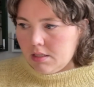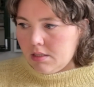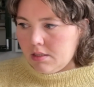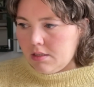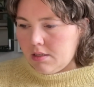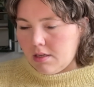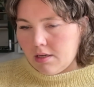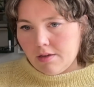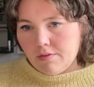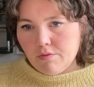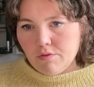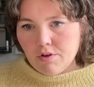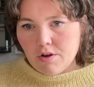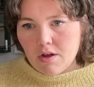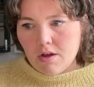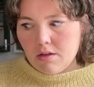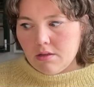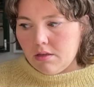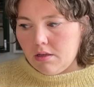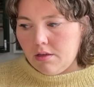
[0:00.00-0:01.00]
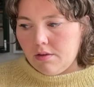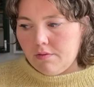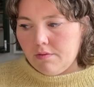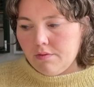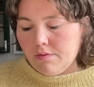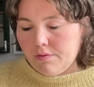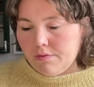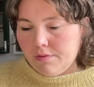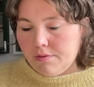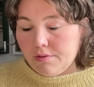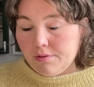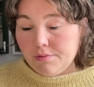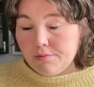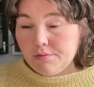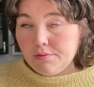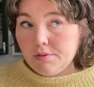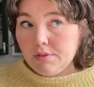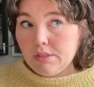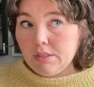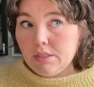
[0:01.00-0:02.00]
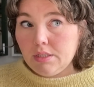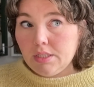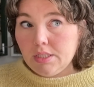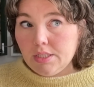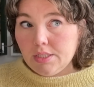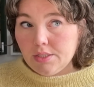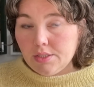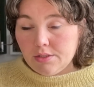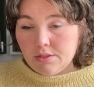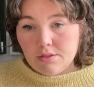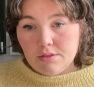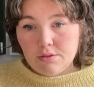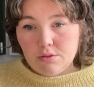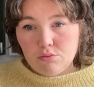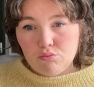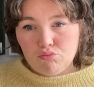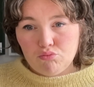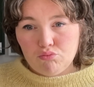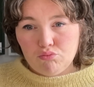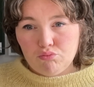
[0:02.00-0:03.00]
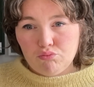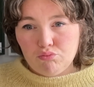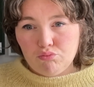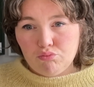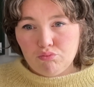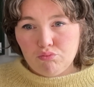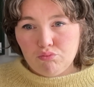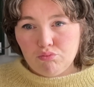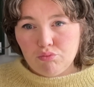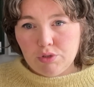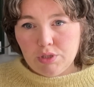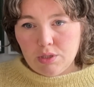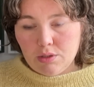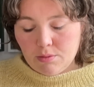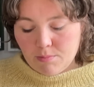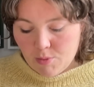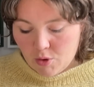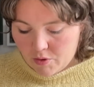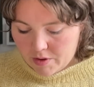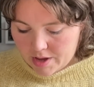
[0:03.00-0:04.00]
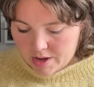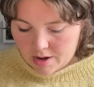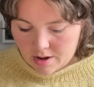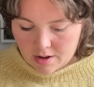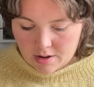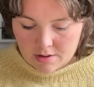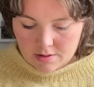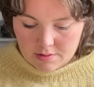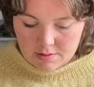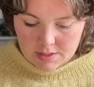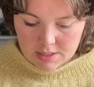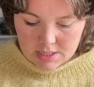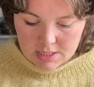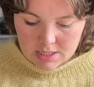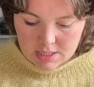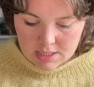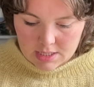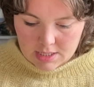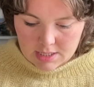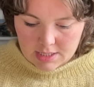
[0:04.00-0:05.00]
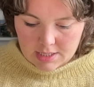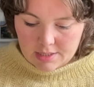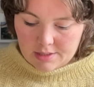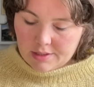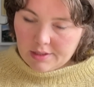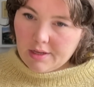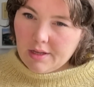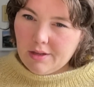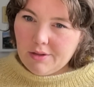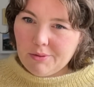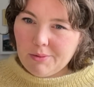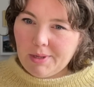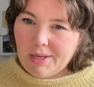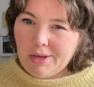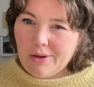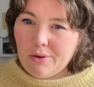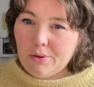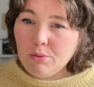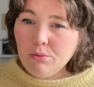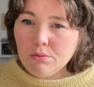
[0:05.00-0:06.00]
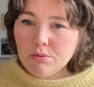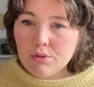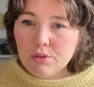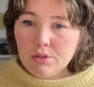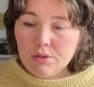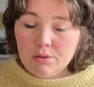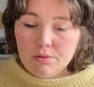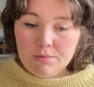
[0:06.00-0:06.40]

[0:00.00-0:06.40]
Knitting for Olive silk mohair in the colorway Oat.